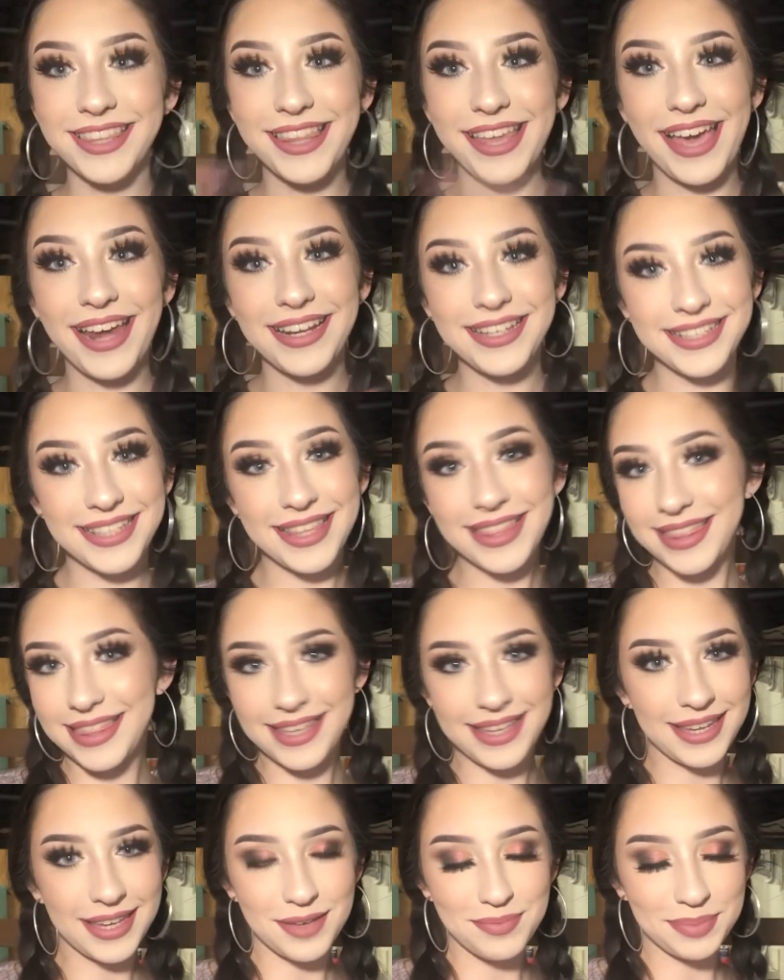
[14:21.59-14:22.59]
That is
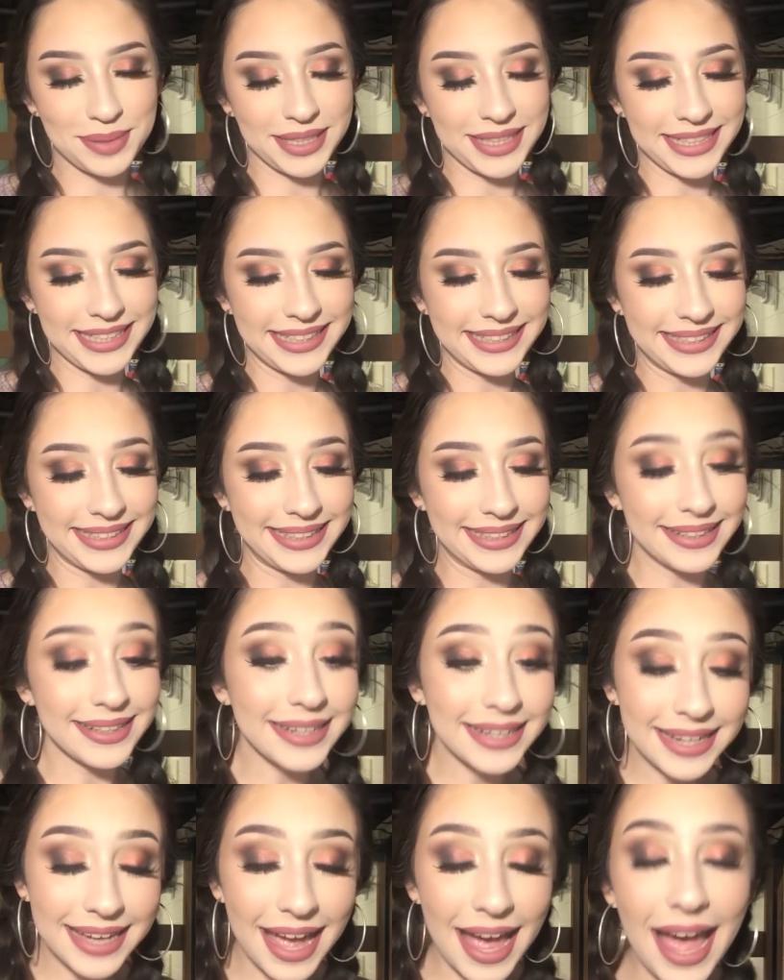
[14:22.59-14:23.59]
the completed look,
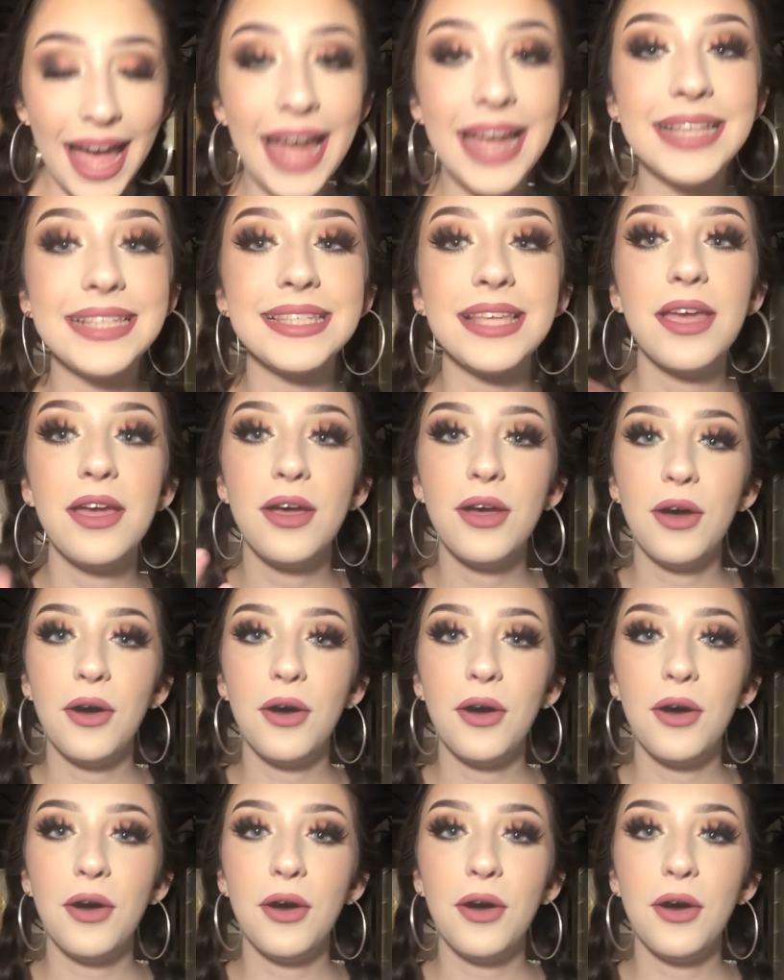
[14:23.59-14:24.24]
guys.